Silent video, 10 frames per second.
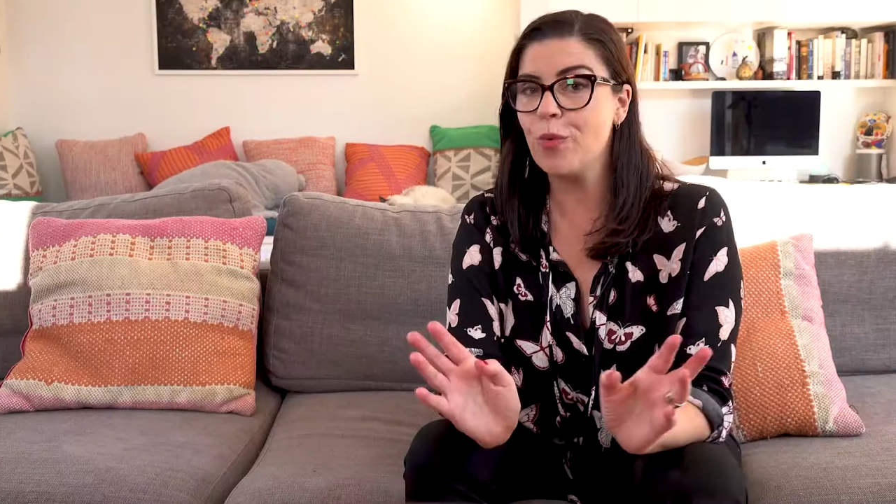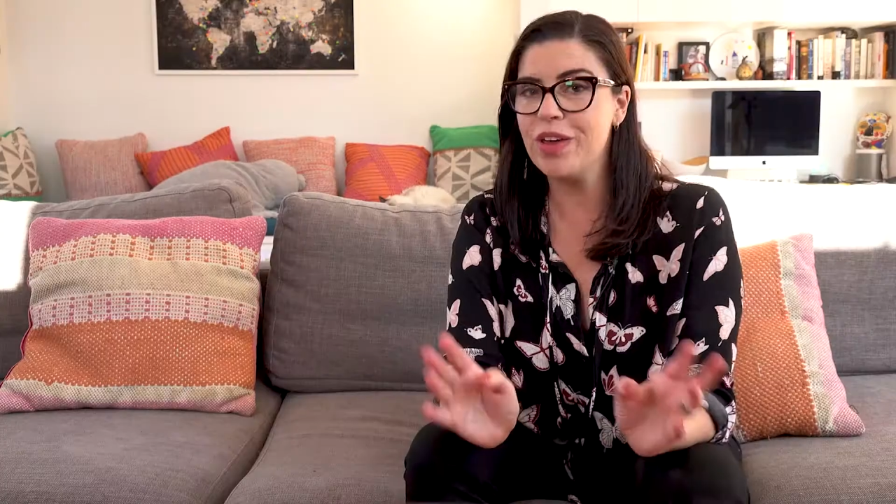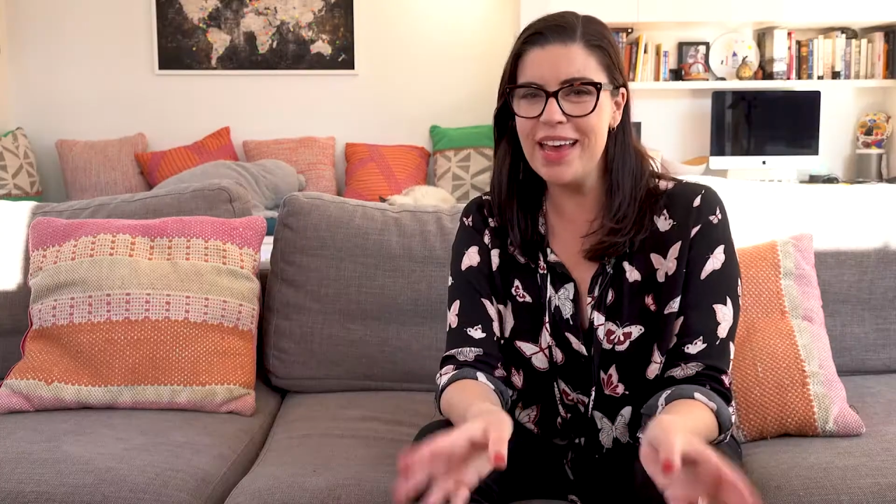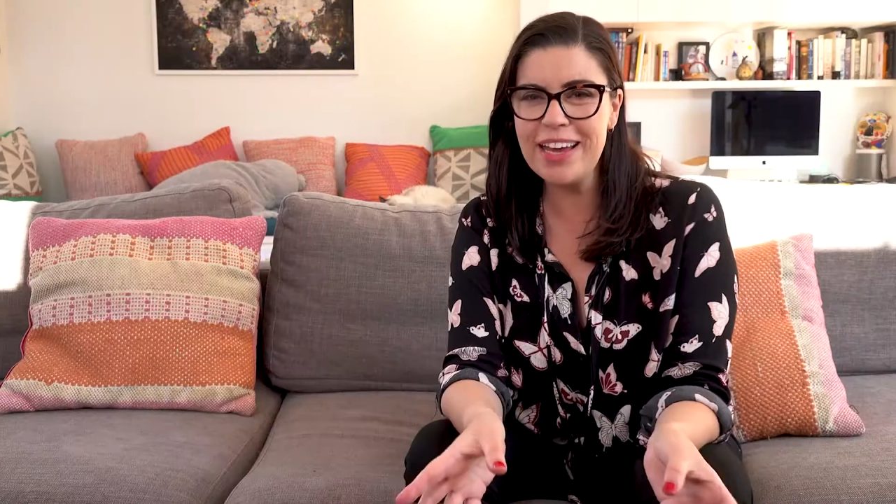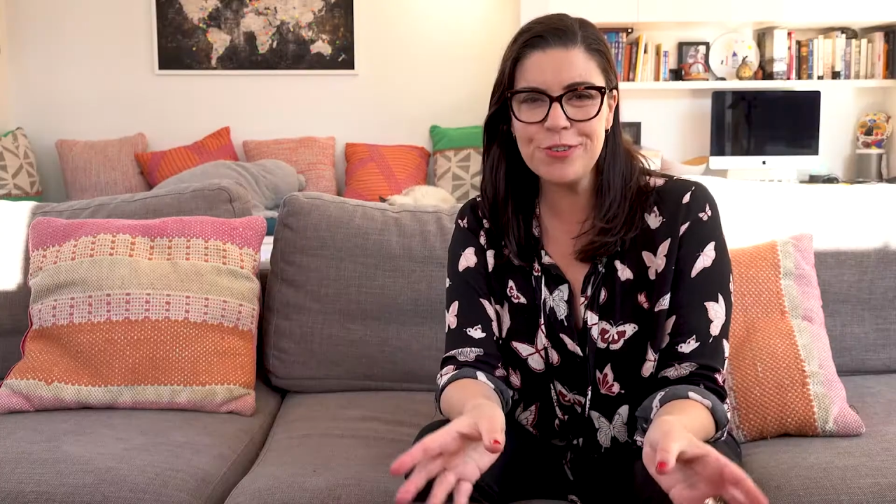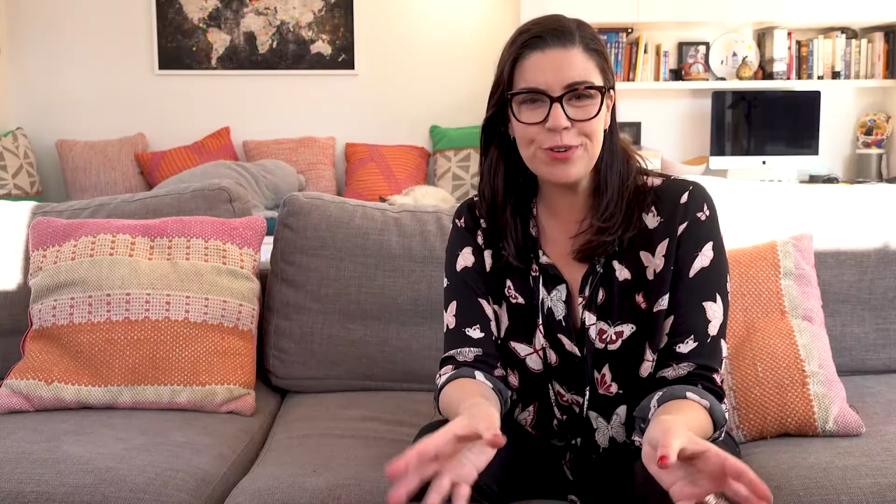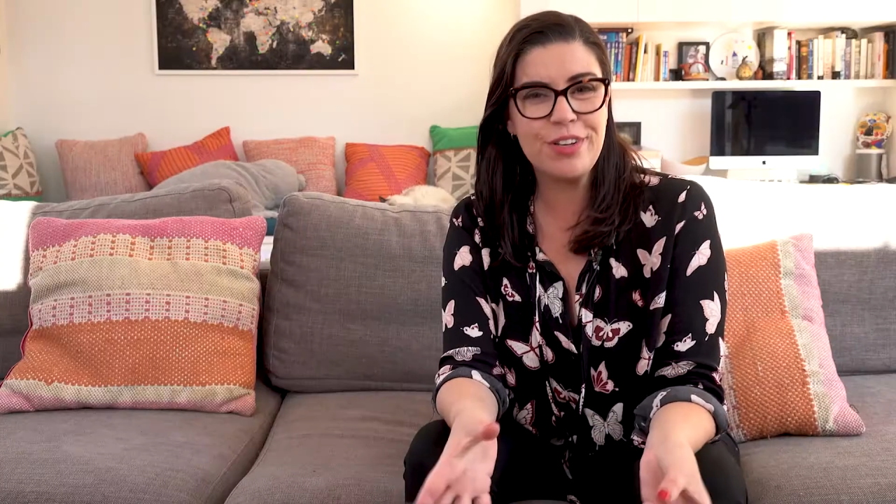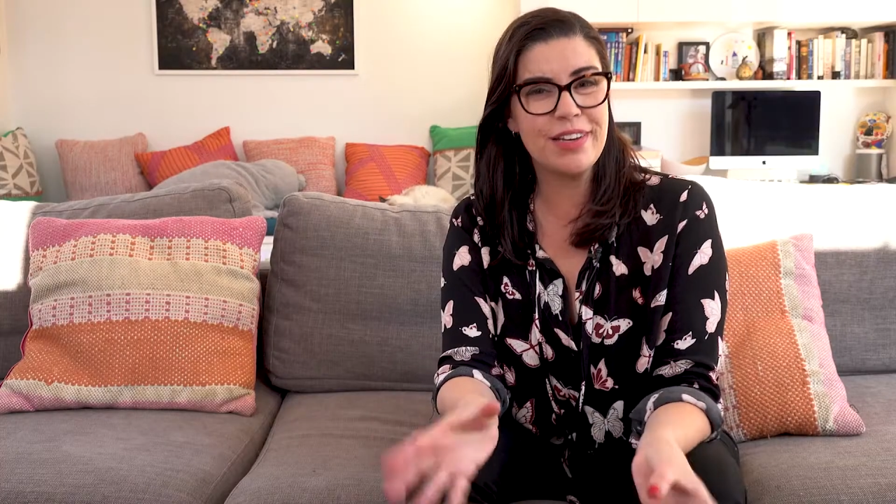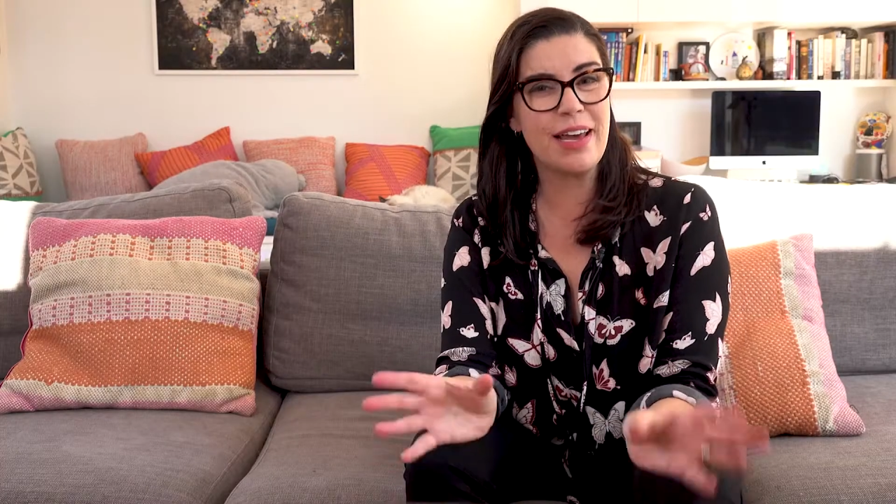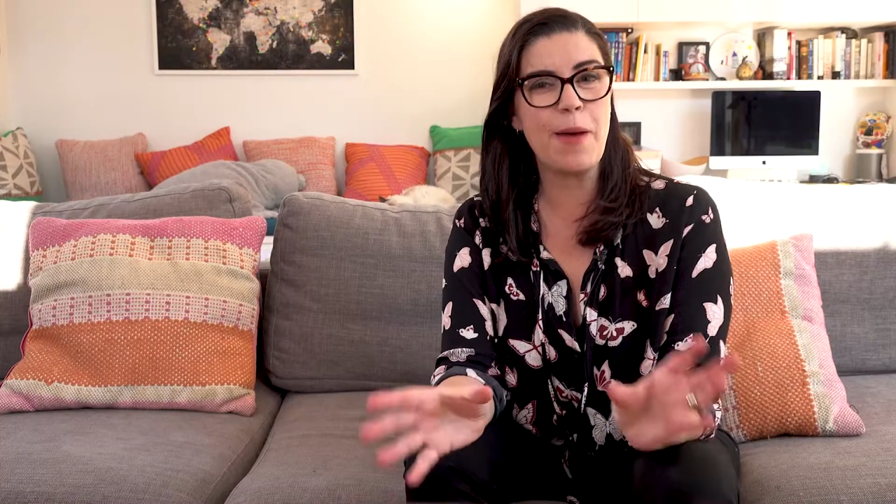With
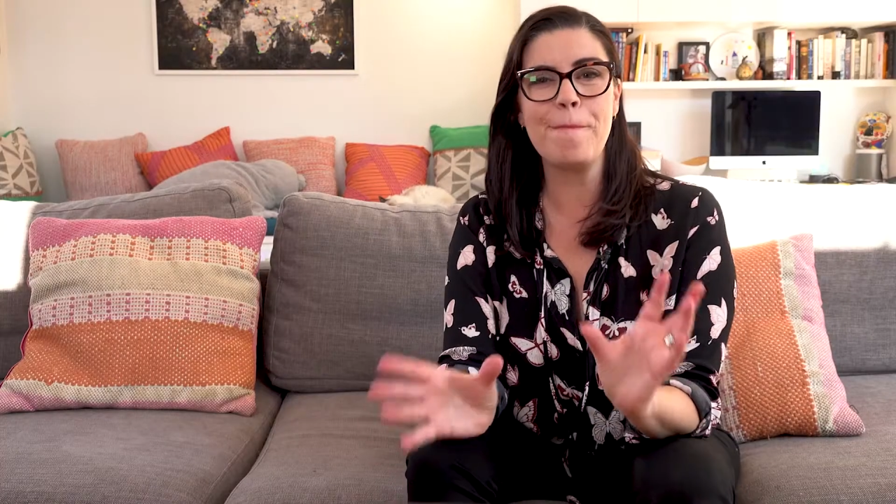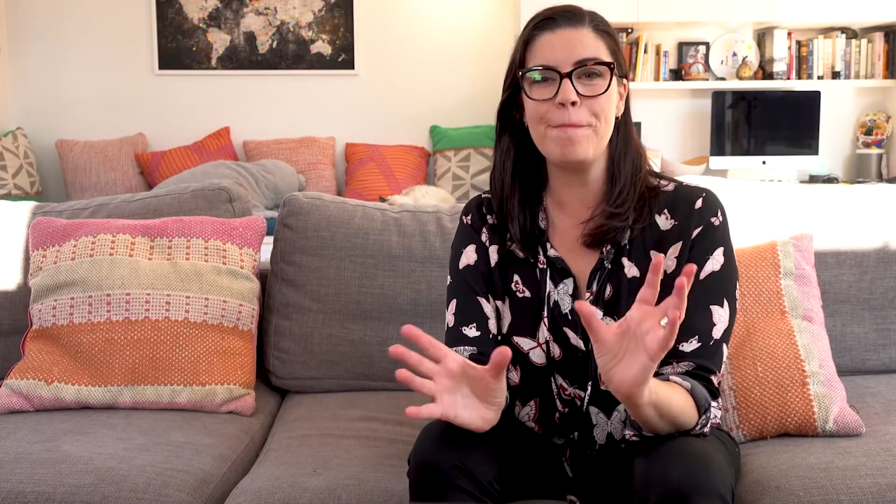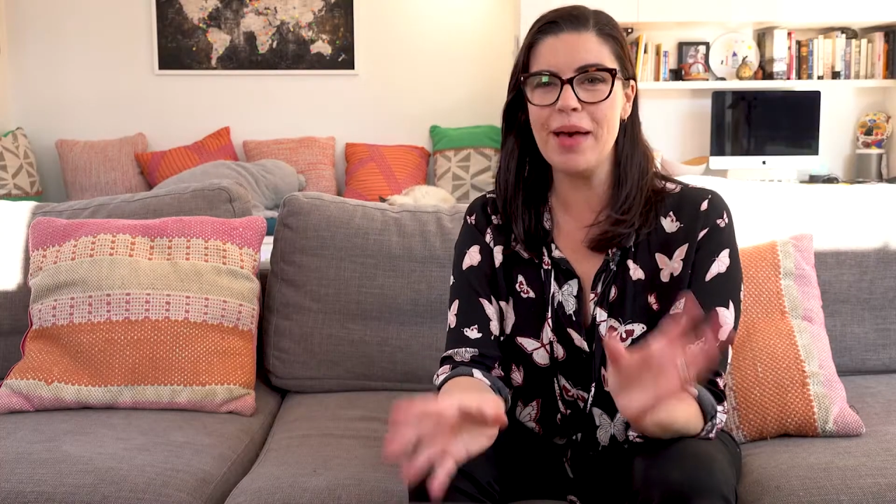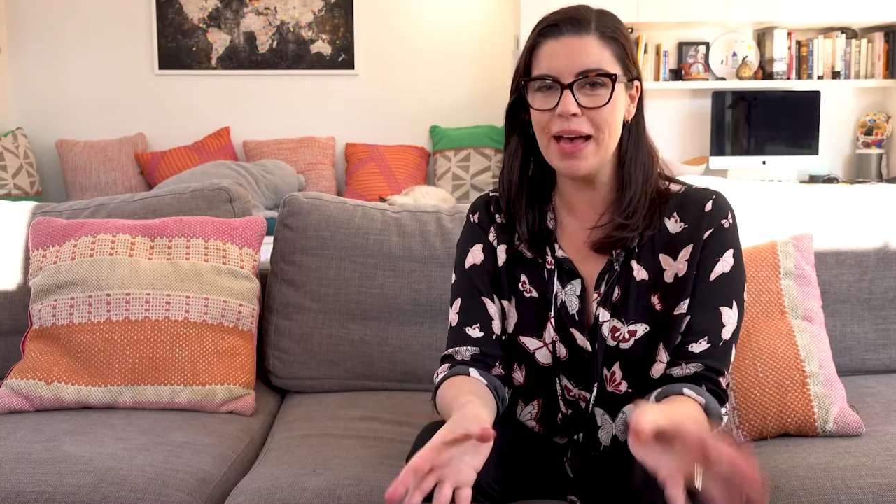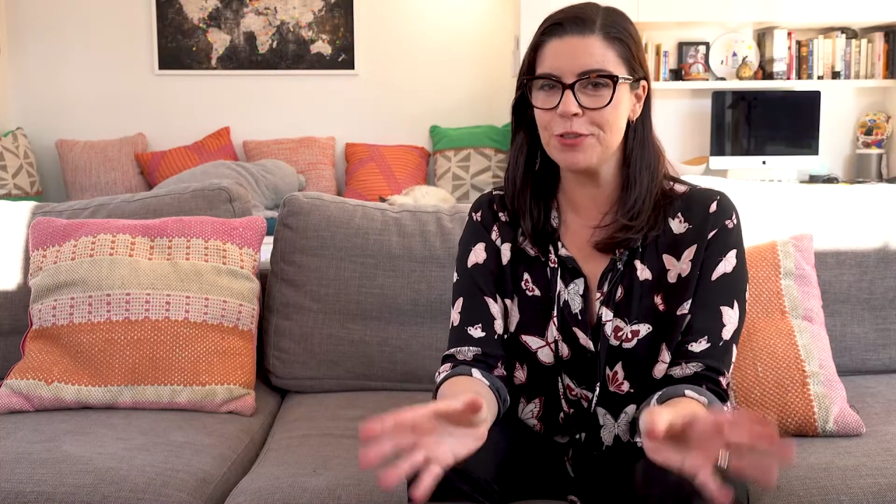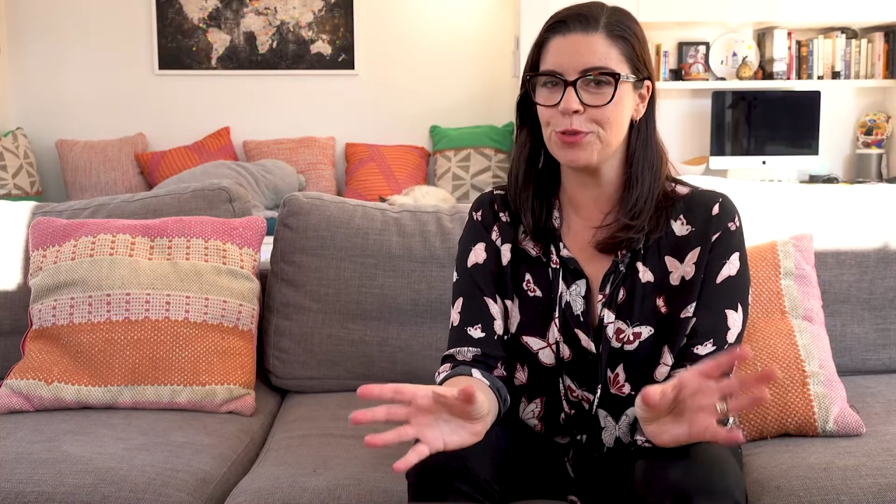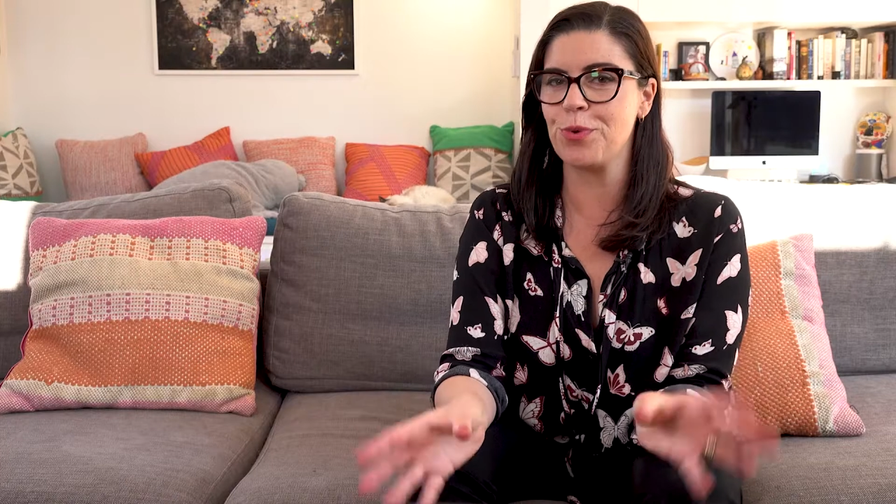Android, you get a much